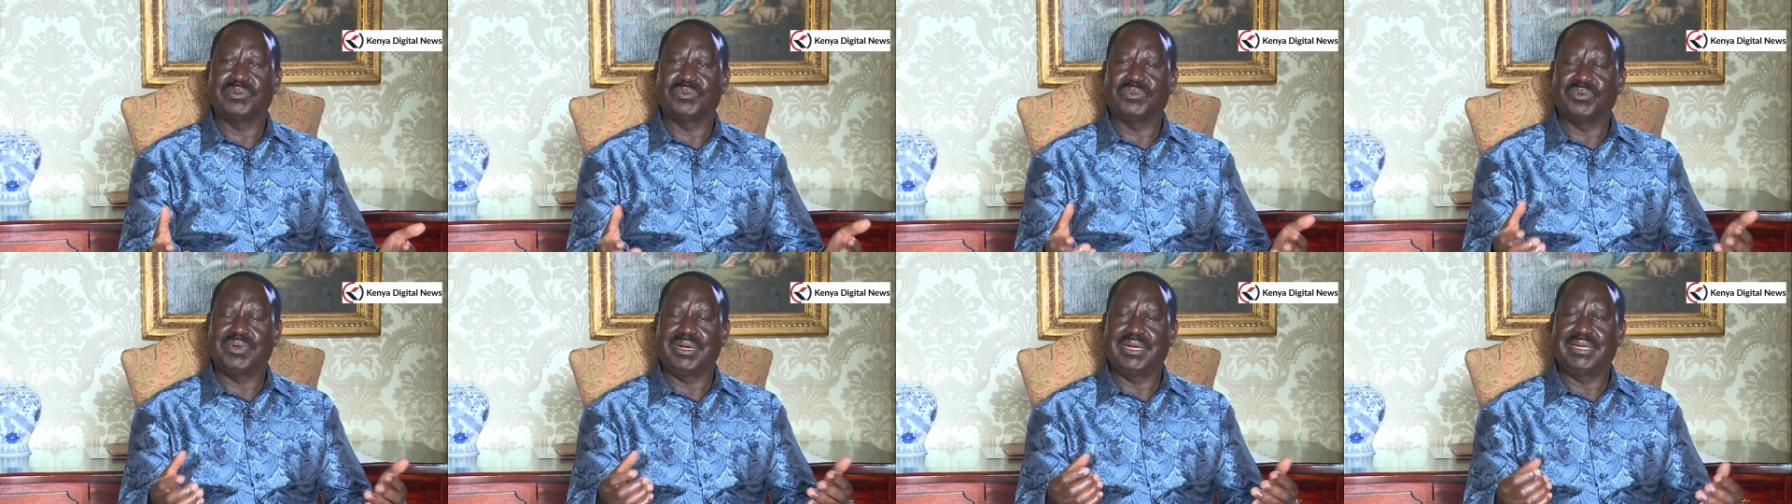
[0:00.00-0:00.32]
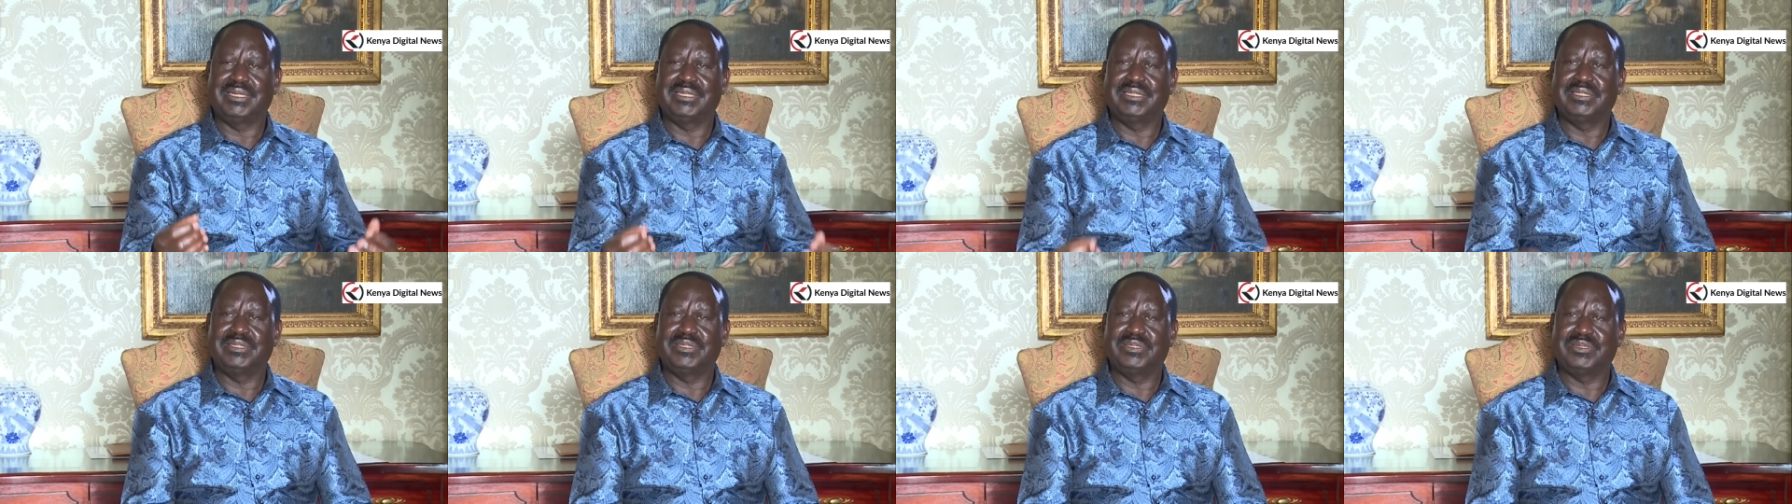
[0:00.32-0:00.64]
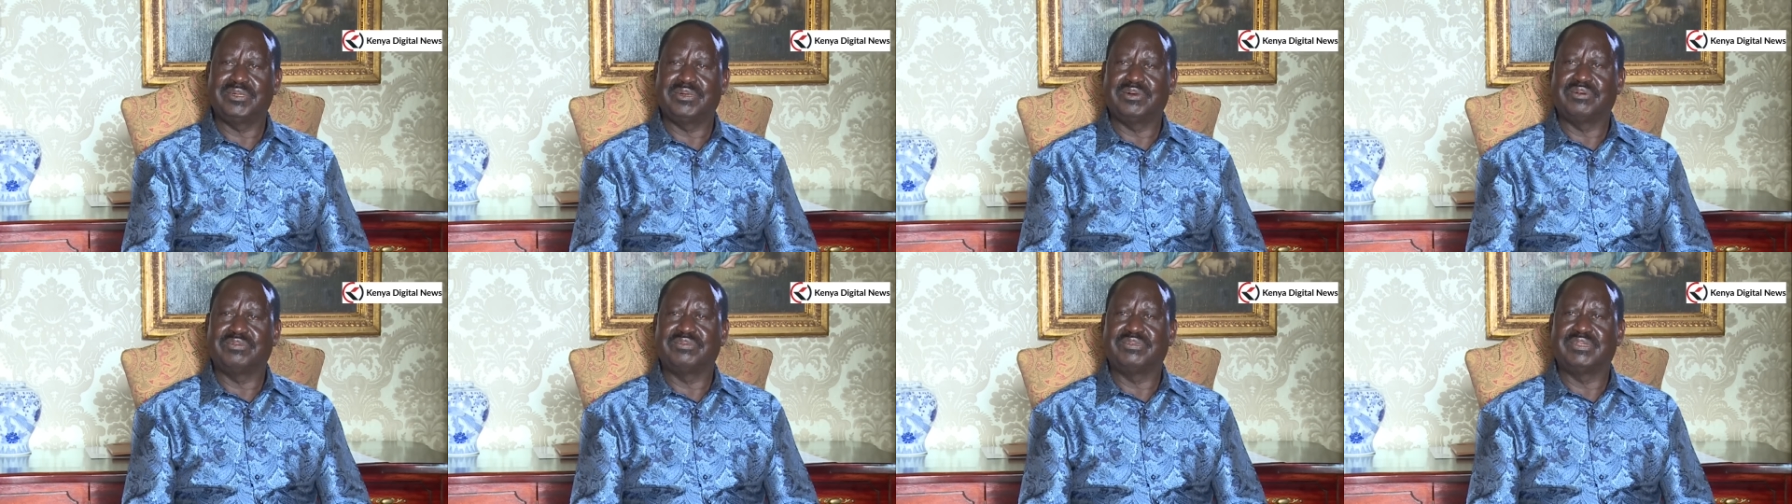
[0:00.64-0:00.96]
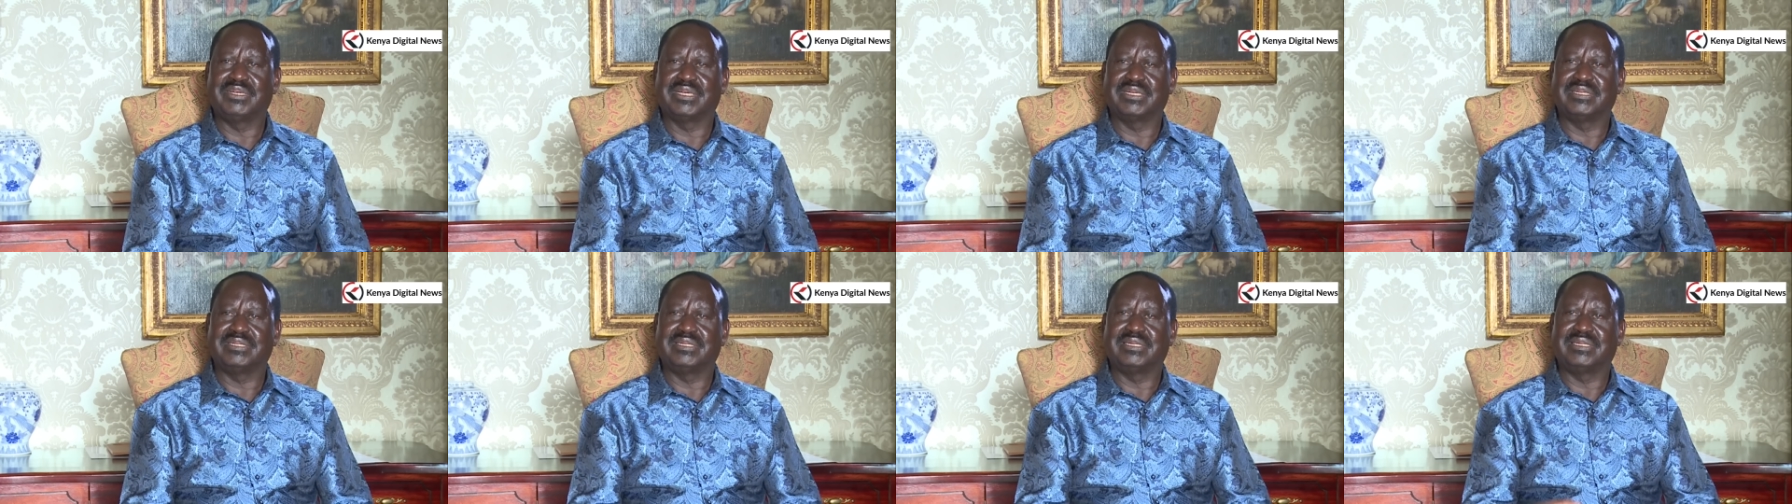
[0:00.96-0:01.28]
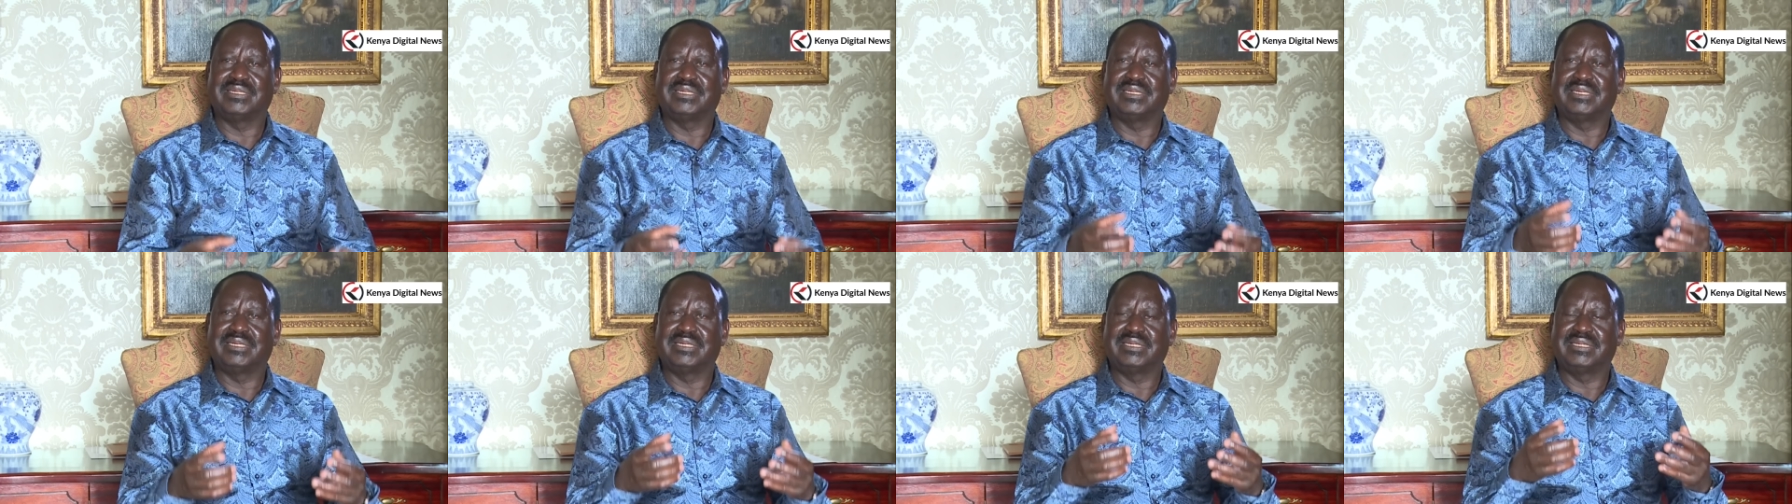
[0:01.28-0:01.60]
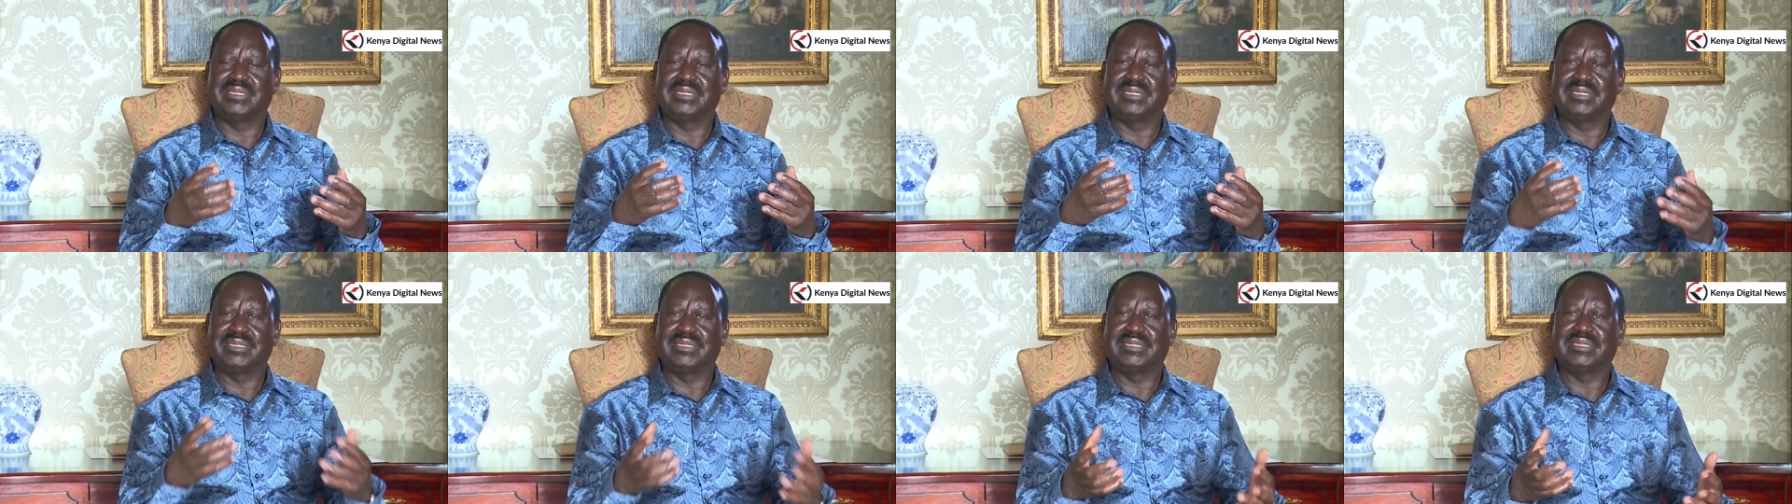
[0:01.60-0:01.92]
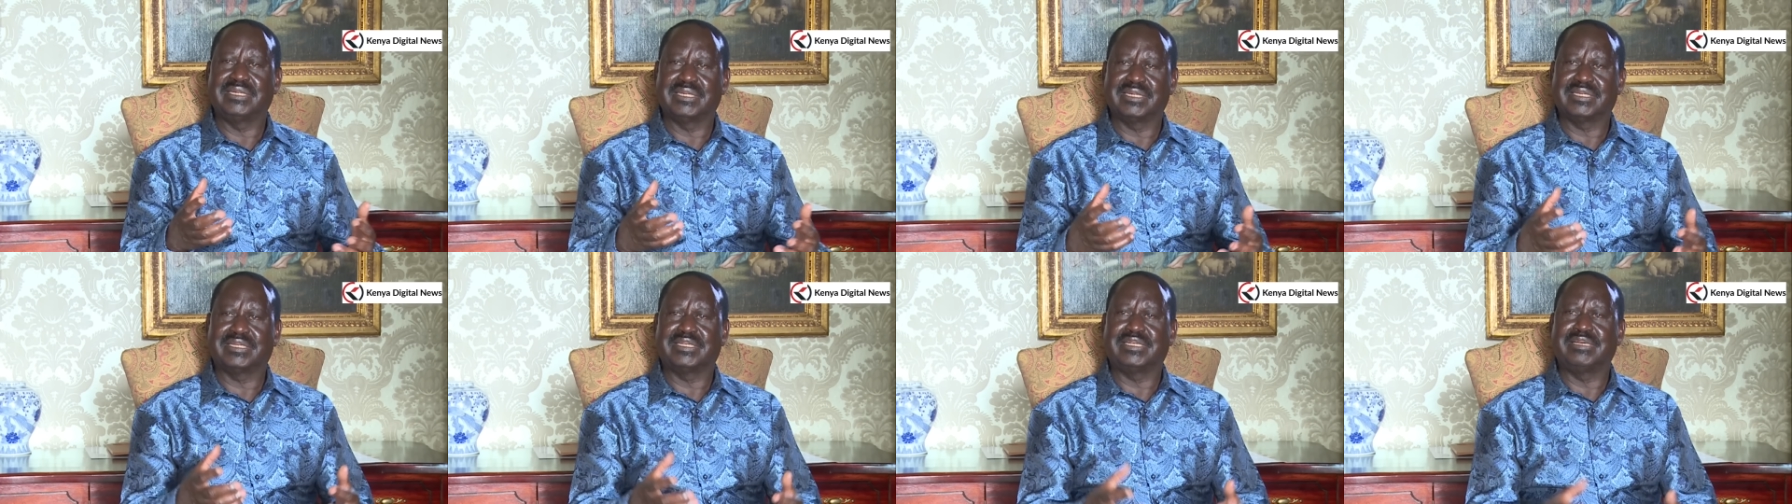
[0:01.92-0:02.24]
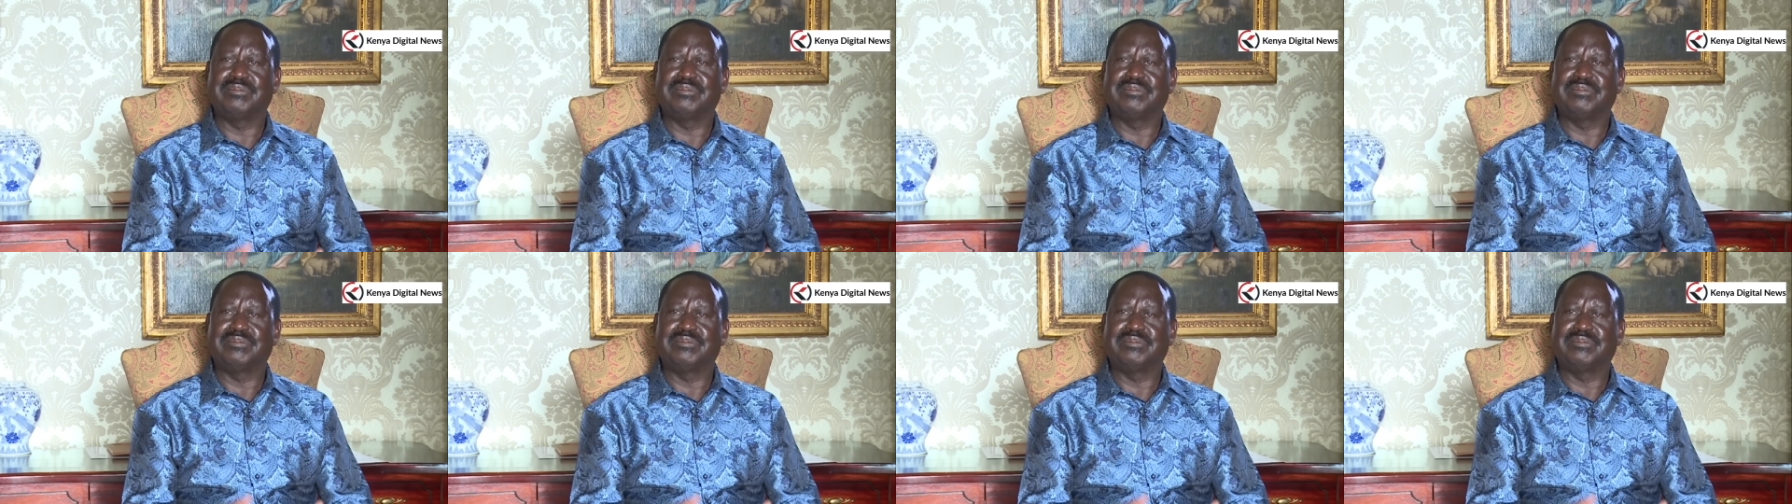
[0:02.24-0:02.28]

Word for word: one of the uh,